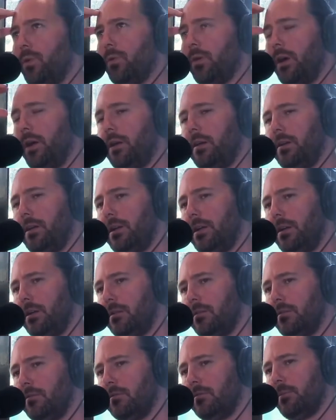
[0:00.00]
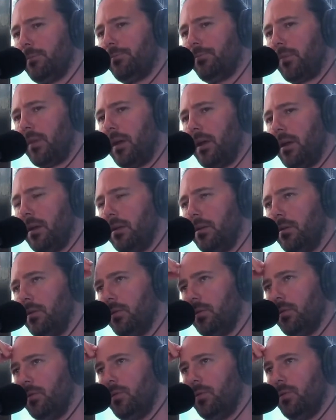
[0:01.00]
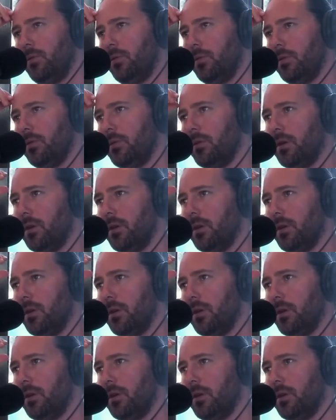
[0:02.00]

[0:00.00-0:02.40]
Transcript: you were 18 and you